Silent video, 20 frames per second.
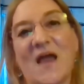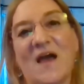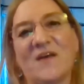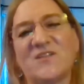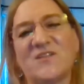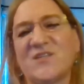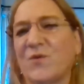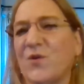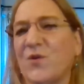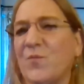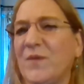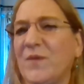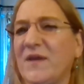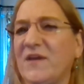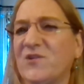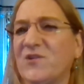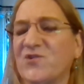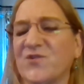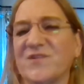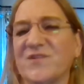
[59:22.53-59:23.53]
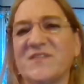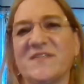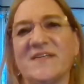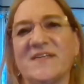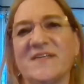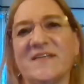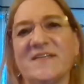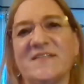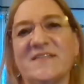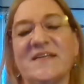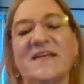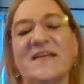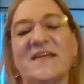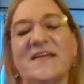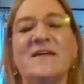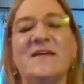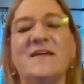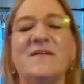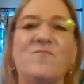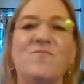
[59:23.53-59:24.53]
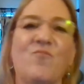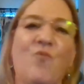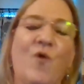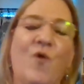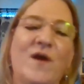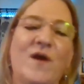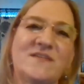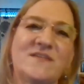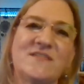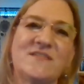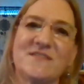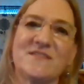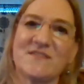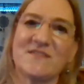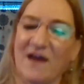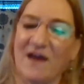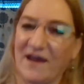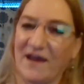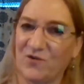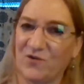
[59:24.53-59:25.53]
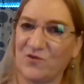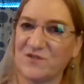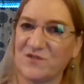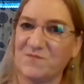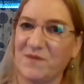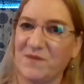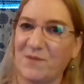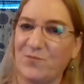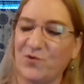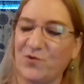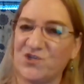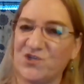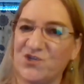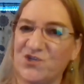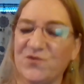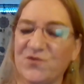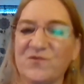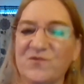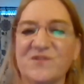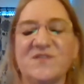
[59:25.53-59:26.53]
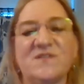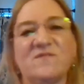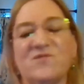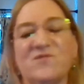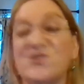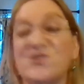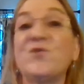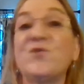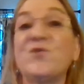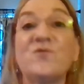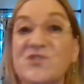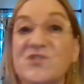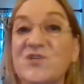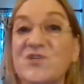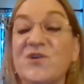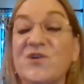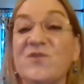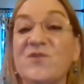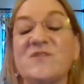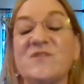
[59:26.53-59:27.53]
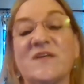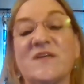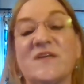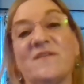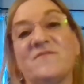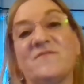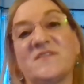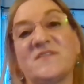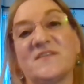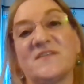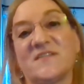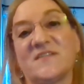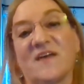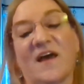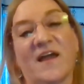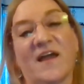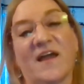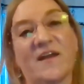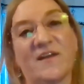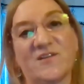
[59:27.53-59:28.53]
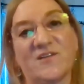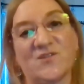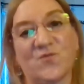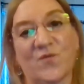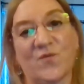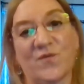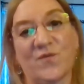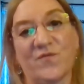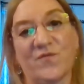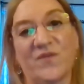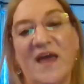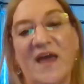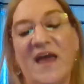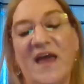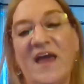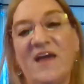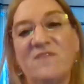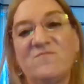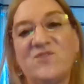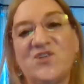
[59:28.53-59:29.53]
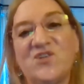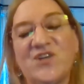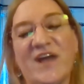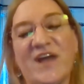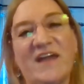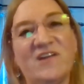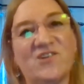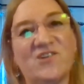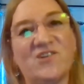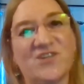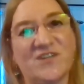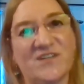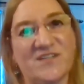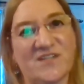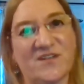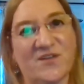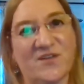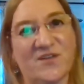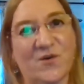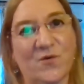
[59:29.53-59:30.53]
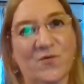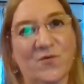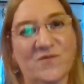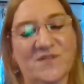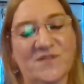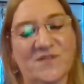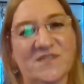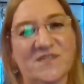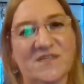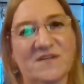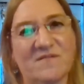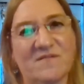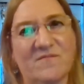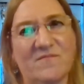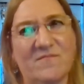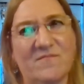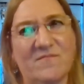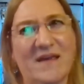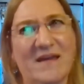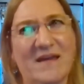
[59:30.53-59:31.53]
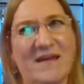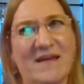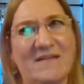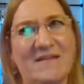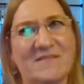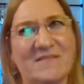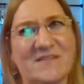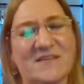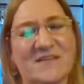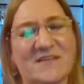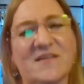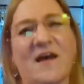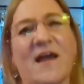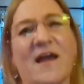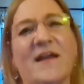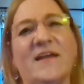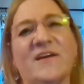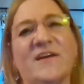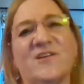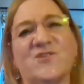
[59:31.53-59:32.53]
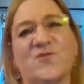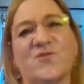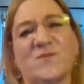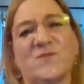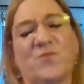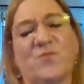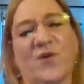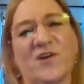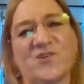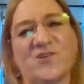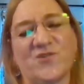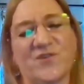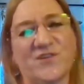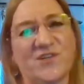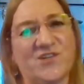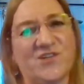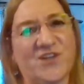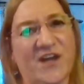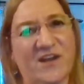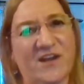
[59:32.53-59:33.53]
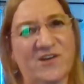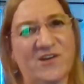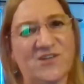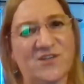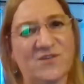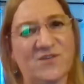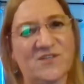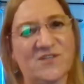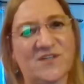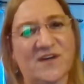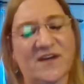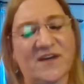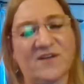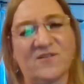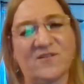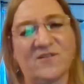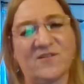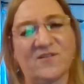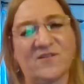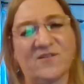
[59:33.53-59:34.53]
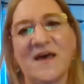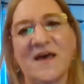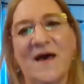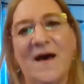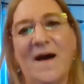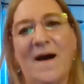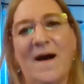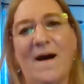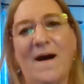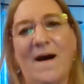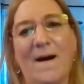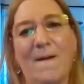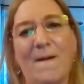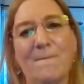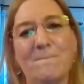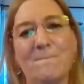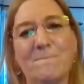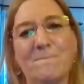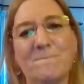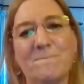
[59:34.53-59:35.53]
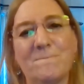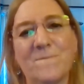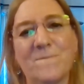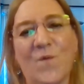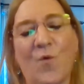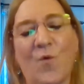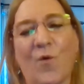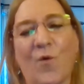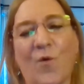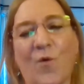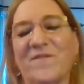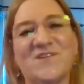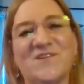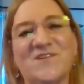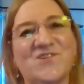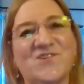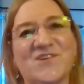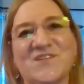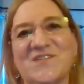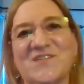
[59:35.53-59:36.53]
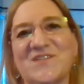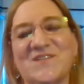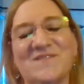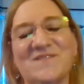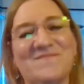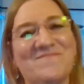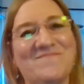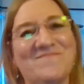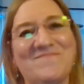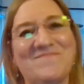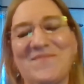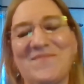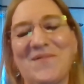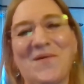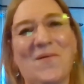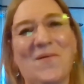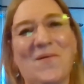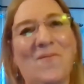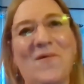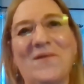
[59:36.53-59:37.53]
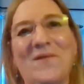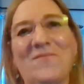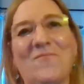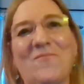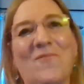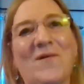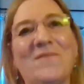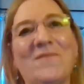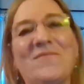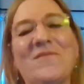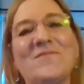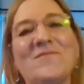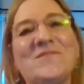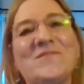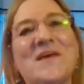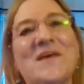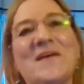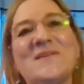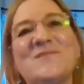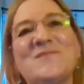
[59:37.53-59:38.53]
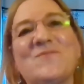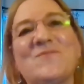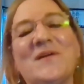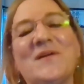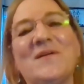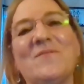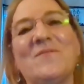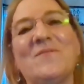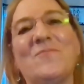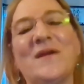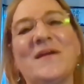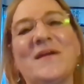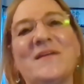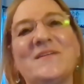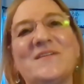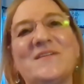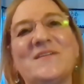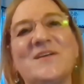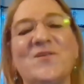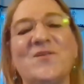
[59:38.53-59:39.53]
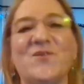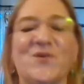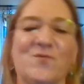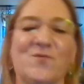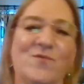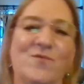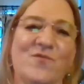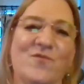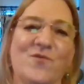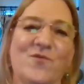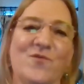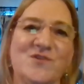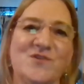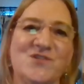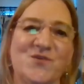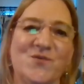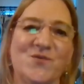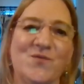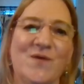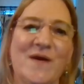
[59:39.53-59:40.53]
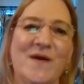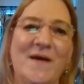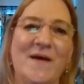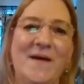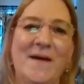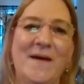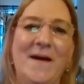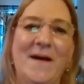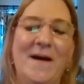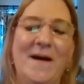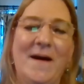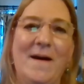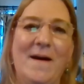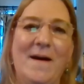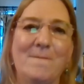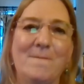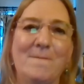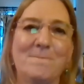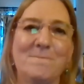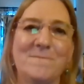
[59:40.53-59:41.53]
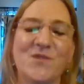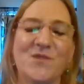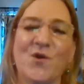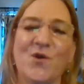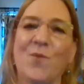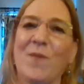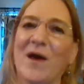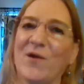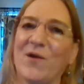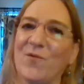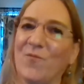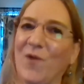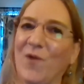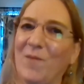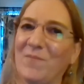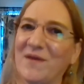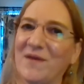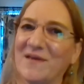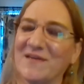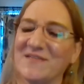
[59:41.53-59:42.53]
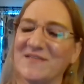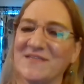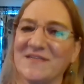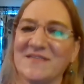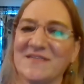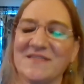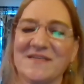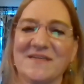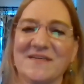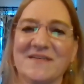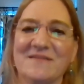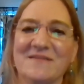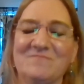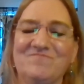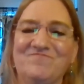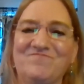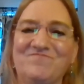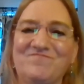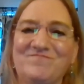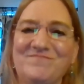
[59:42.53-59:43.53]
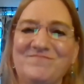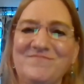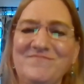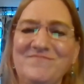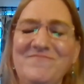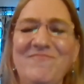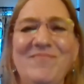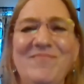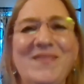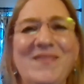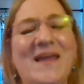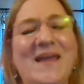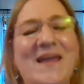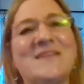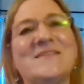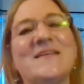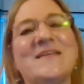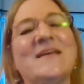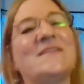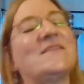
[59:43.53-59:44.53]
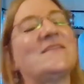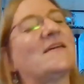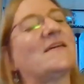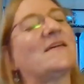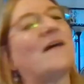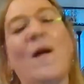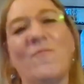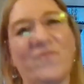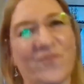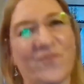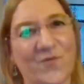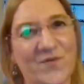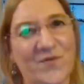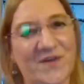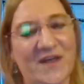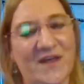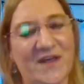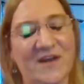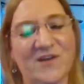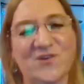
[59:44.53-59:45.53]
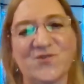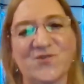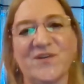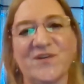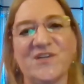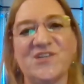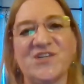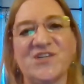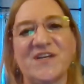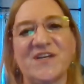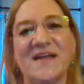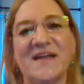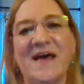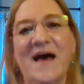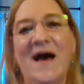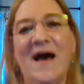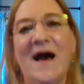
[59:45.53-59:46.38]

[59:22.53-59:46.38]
So it'll be interesting to see what titles people choose to use, and if society sort of changes those, if society exerts pressure to change those titles, or if it's just, you know, one of those things we continue to revert to, no matter what, because it's a comfort and a tradition.